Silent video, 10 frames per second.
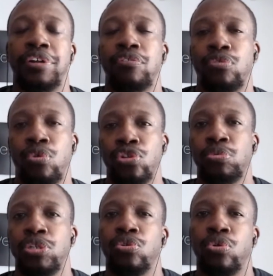And of course,
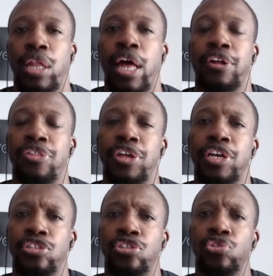we do a lot of
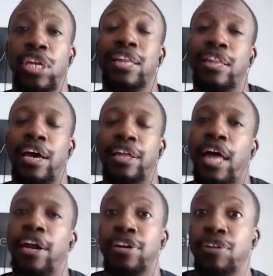things using a
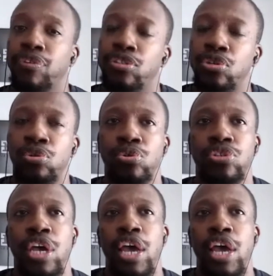lot of different tools.